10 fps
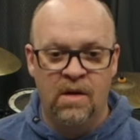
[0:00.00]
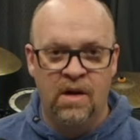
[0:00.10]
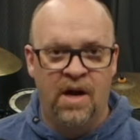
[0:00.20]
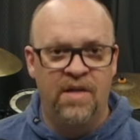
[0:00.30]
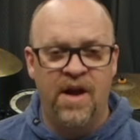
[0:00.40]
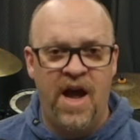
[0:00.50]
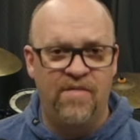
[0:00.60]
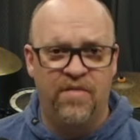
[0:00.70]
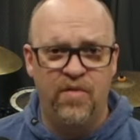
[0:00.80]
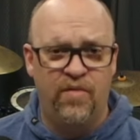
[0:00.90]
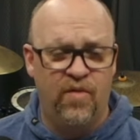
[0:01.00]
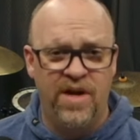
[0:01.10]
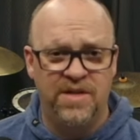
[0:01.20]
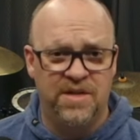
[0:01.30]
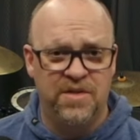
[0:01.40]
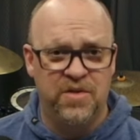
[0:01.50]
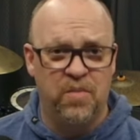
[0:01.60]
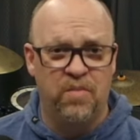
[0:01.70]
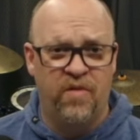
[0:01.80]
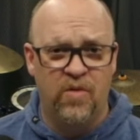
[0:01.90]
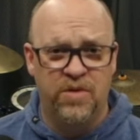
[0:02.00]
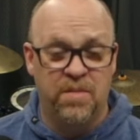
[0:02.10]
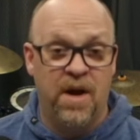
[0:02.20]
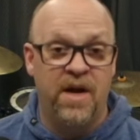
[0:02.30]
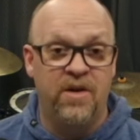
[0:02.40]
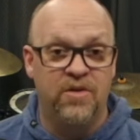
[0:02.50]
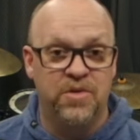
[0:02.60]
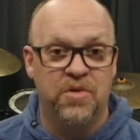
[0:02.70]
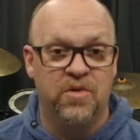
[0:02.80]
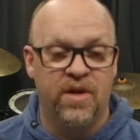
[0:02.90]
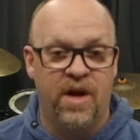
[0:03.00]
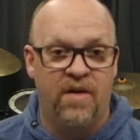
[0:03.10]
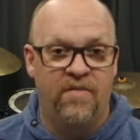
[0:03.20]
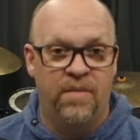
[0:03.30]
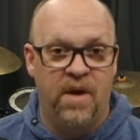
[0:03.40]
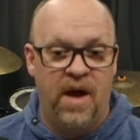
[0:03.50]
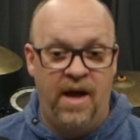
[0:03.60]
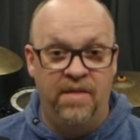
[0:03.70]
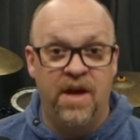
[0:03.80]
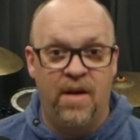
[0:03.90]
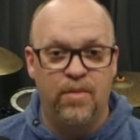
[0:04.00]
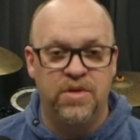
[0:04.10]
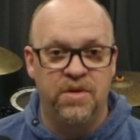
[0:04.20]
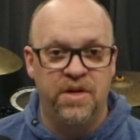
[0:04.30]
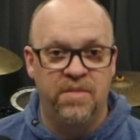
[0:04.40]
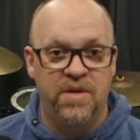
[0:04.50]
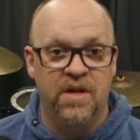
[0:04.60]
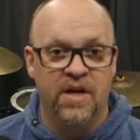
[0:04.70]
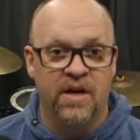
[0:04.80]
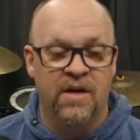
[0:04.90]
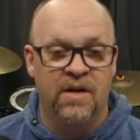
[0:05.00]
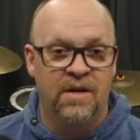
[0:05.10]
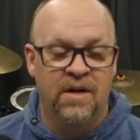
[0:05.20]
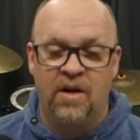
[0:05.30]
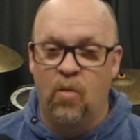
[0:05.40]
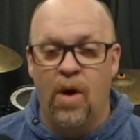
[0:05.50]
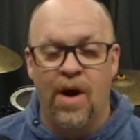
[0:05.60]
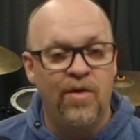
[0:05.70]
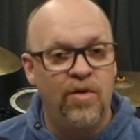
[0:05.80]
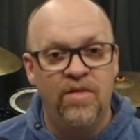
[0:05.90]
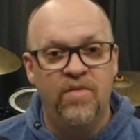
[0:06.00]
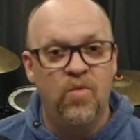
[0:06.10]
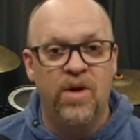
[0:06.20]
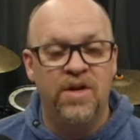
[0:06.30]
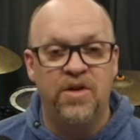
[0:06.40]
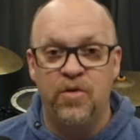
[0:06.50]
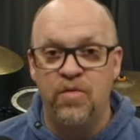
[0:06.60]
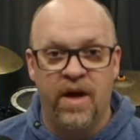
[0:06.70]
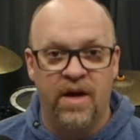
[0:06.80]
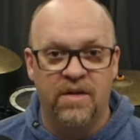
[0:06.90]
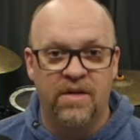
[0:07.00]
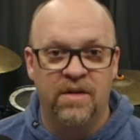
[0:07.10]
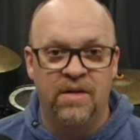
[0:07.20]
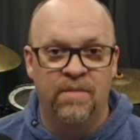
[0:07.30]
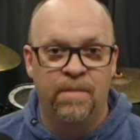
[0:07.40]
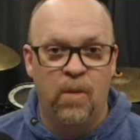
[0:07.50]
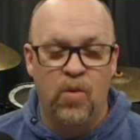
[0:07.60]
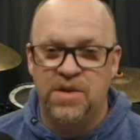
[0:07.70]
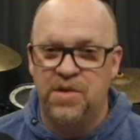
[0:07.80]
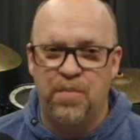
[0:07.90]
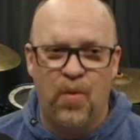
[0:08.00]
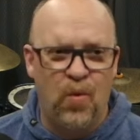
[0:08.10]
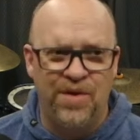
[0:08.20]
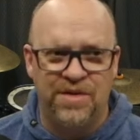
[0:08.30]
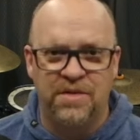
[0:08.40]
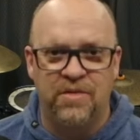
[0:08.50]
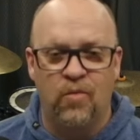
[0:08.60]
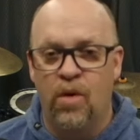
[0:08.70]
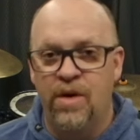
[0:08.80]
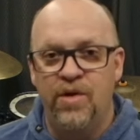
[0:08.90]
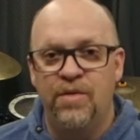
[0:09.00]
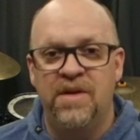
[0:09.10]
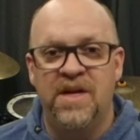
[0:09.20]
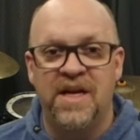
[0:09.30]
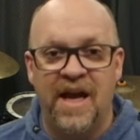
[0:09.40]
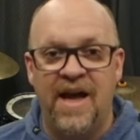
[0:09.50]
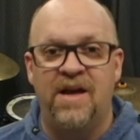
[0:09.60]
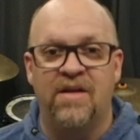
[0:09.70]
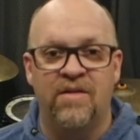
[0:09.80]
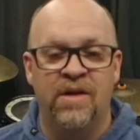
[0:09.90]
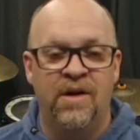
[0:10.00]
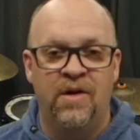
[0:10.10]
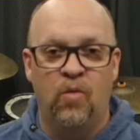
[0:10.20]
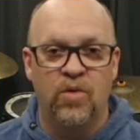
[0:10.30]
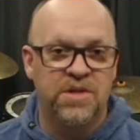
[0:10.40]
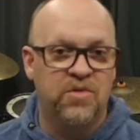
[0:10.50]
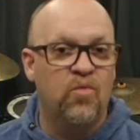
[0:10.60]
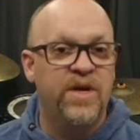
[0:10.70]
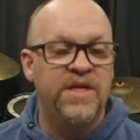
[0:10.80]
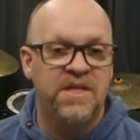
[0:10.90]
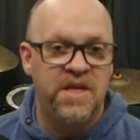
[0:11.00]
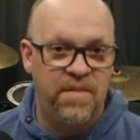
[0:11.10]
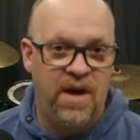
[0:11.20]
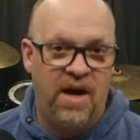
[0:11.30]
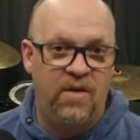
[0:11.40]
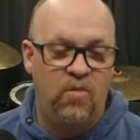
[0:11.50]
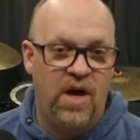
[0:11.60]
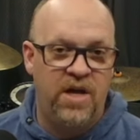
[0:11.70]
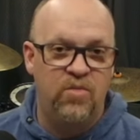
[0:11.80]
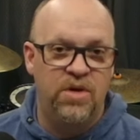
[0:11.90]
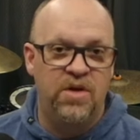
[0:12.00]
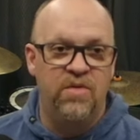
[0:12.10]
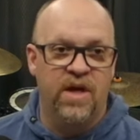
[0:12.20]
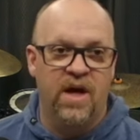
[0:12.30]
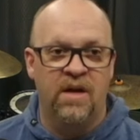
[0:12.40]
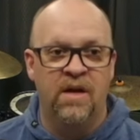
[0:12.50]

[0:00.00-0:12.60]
And then I have a few friends and some folks in my inner circle that have had the opportunity to be like, why do you even want to do that? What's the point? What are you going to gain? What's the reasoning behind why you would do that?